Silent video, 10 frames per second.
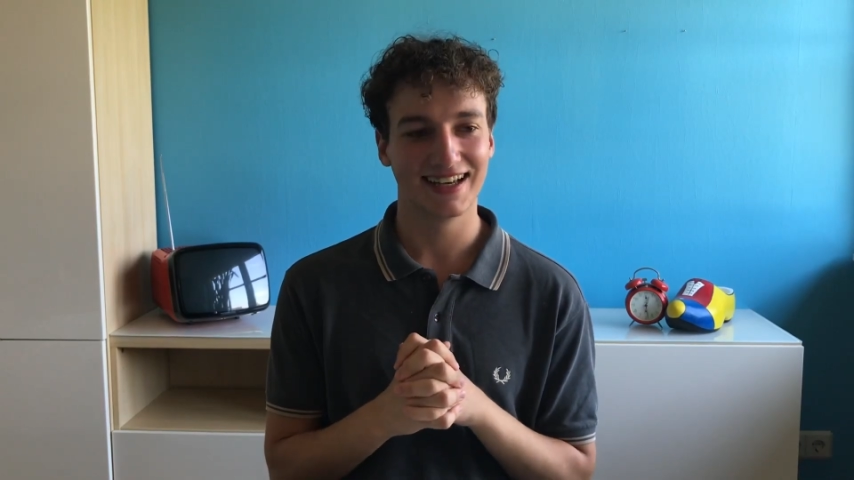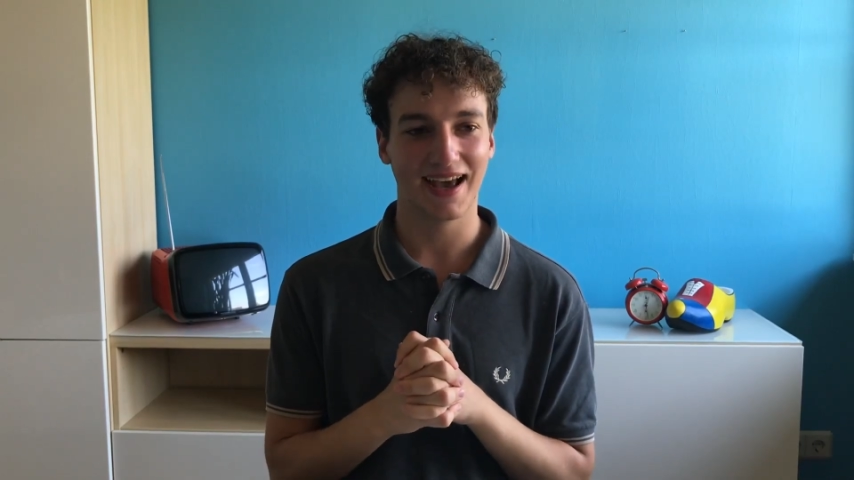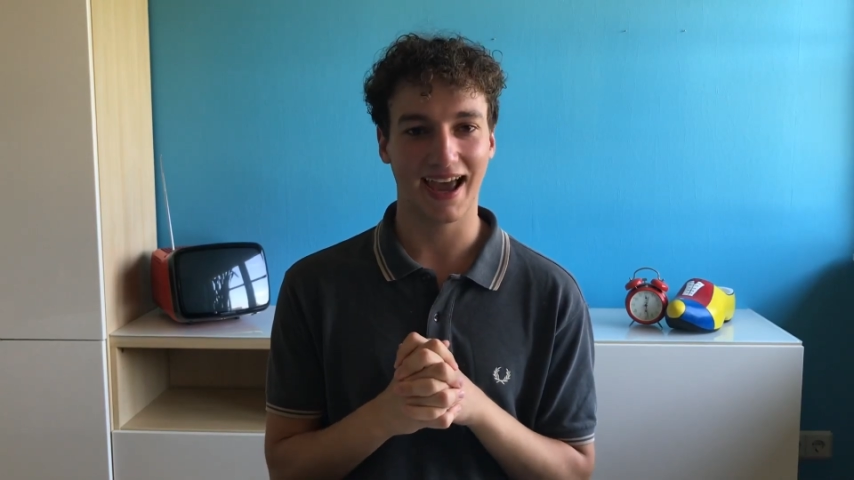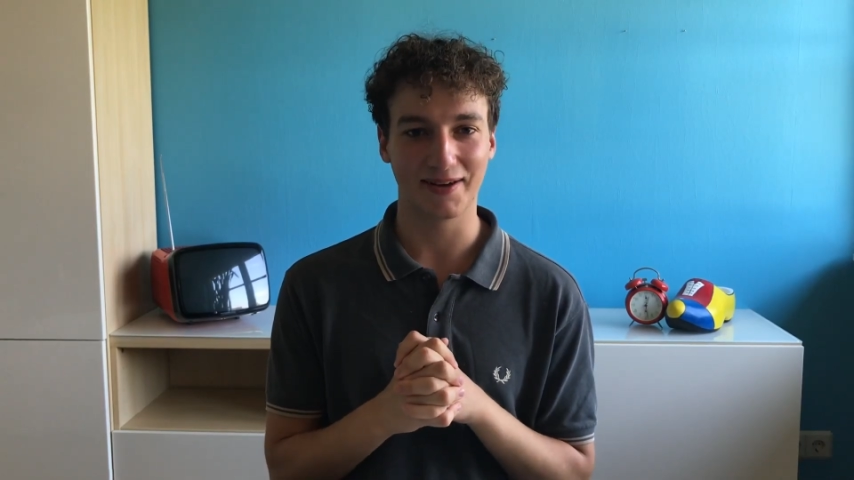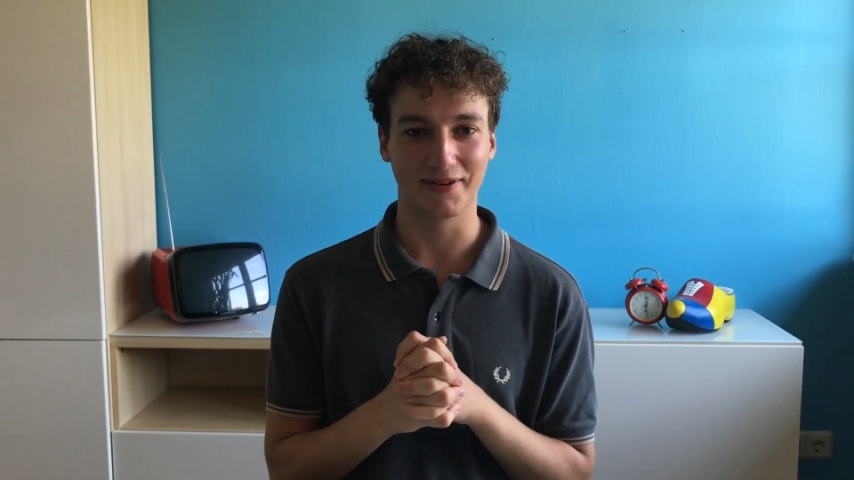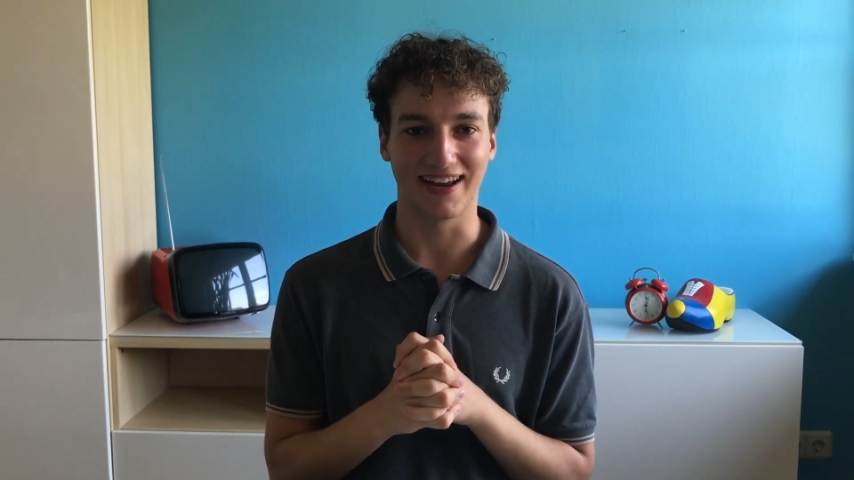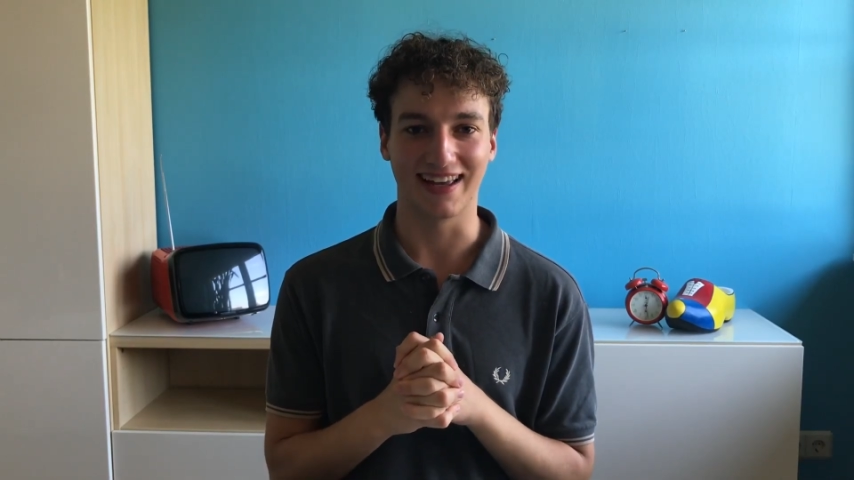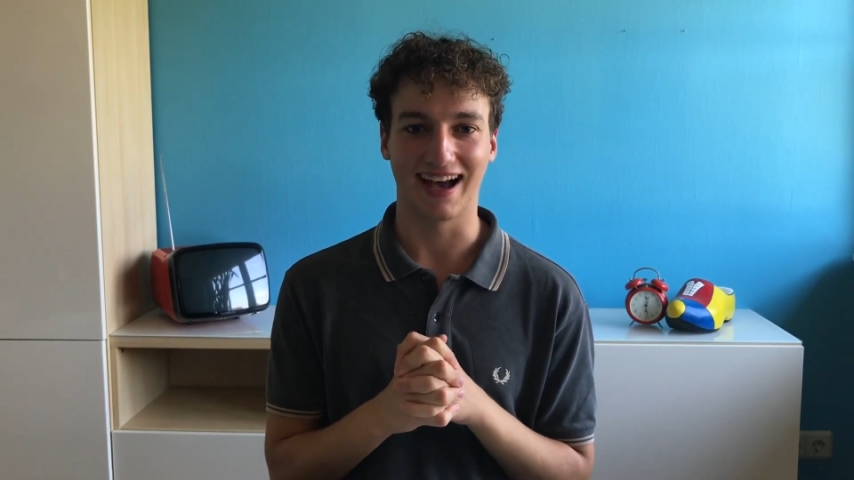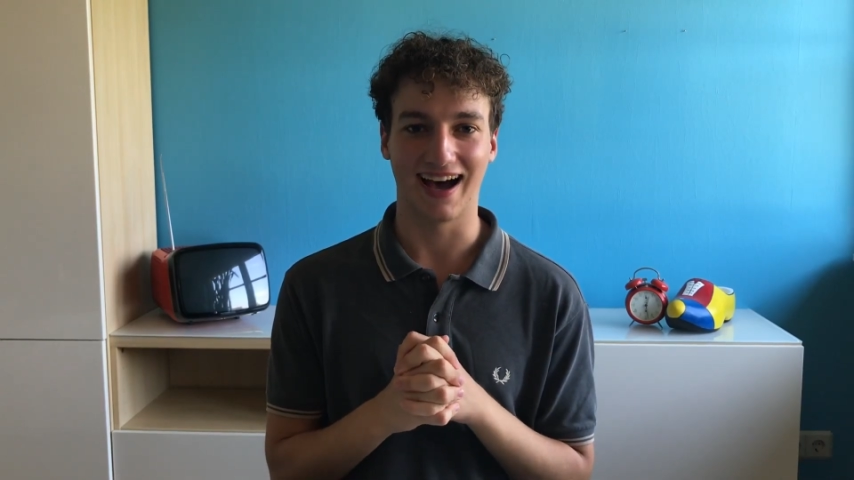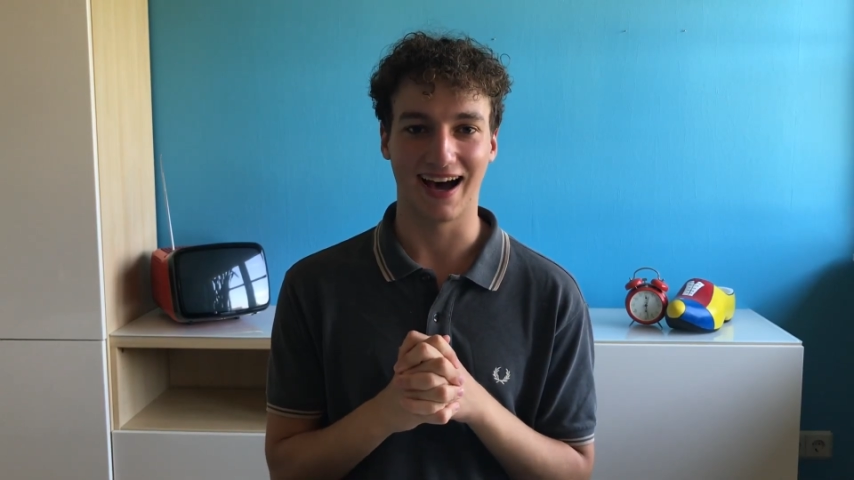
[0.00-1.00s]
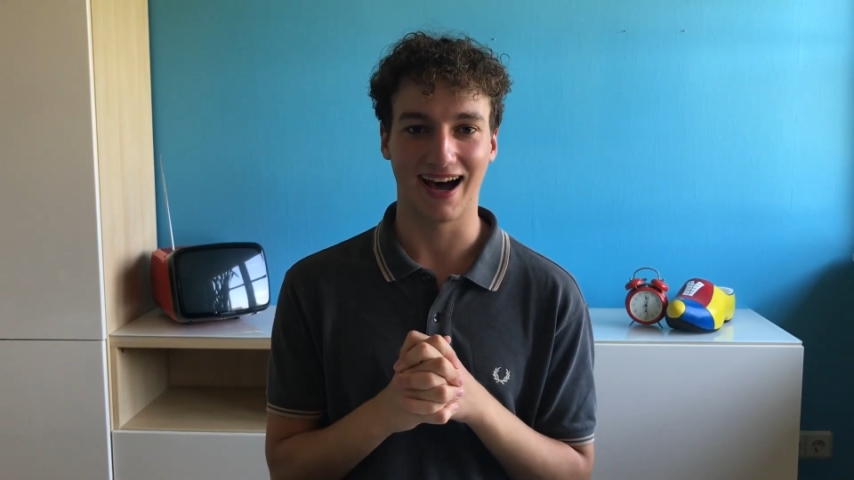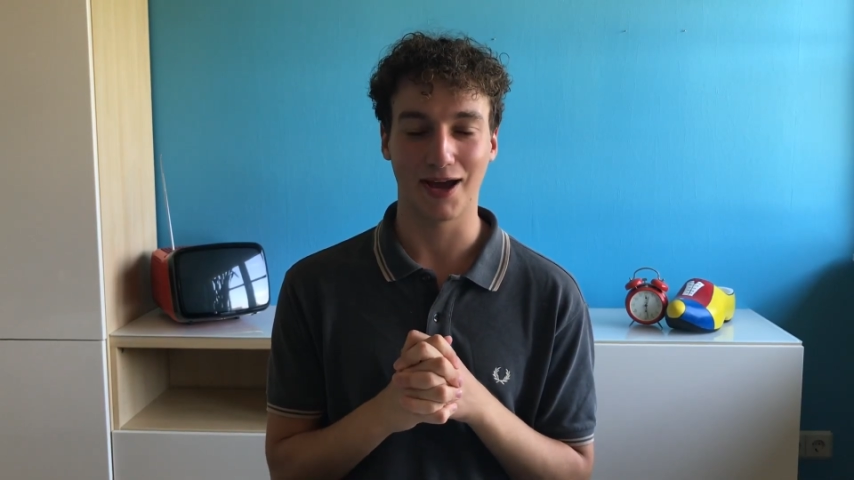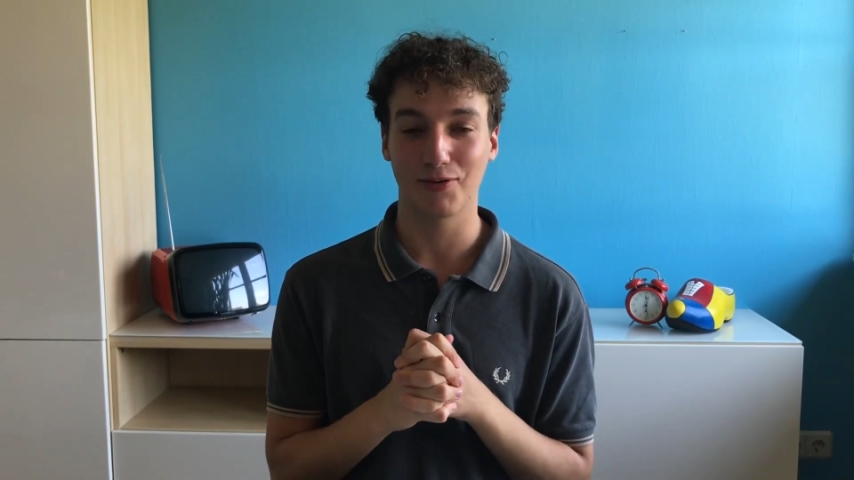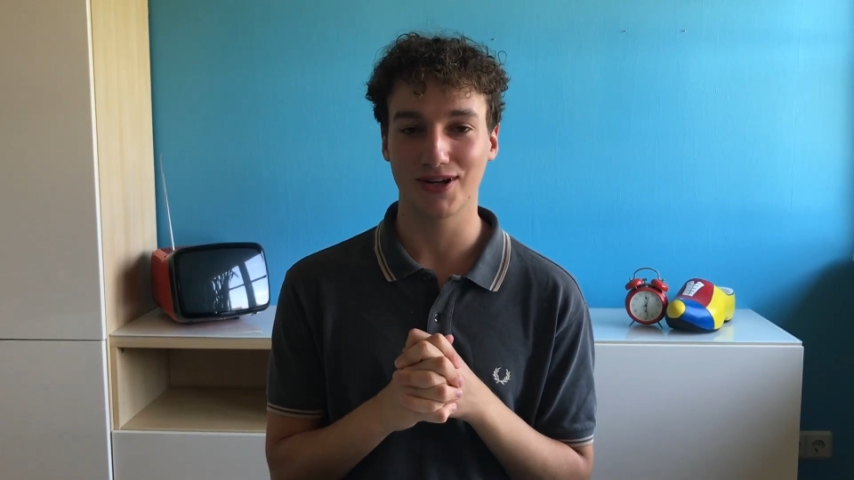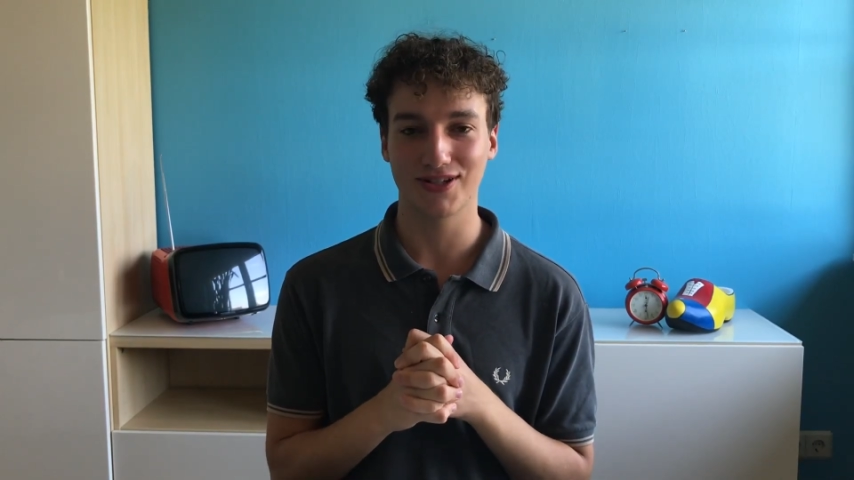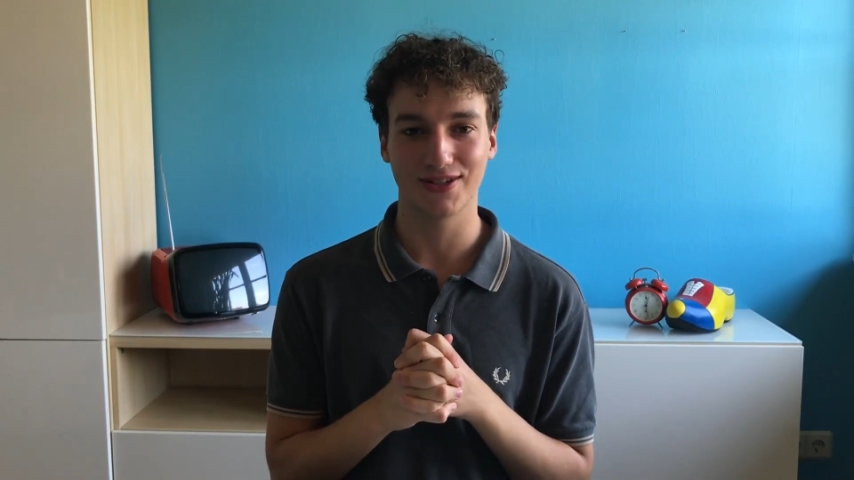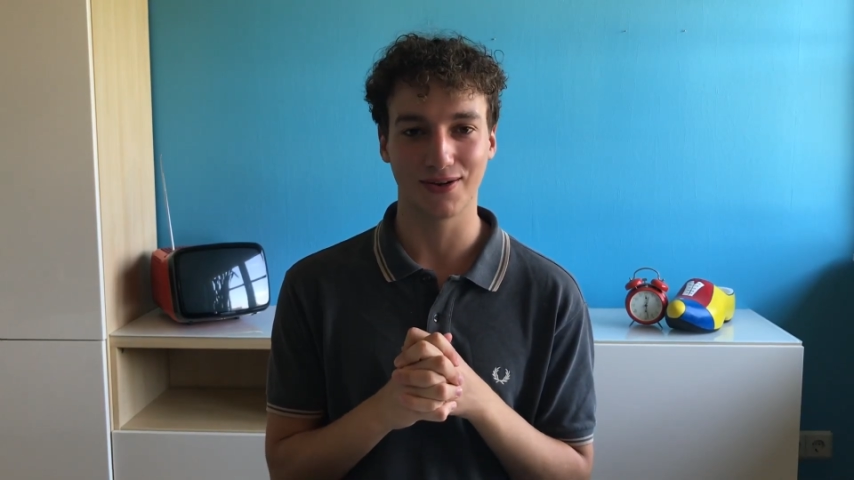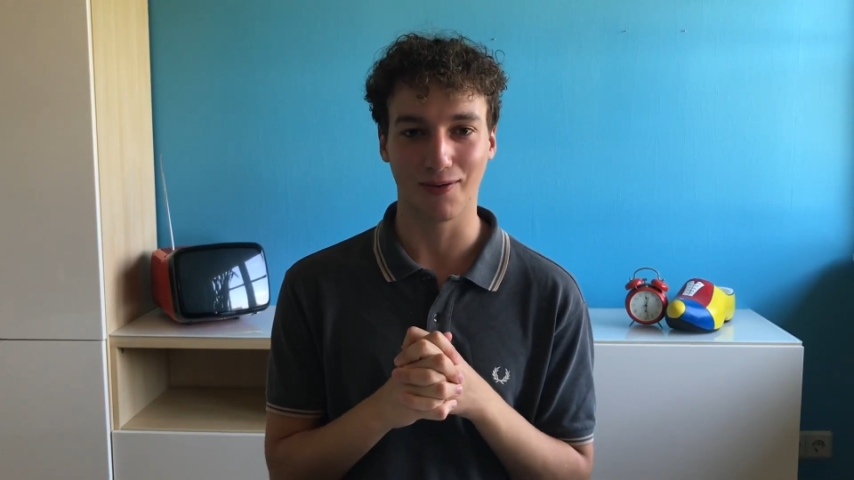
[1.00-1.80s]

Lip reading: Anyway, I wish you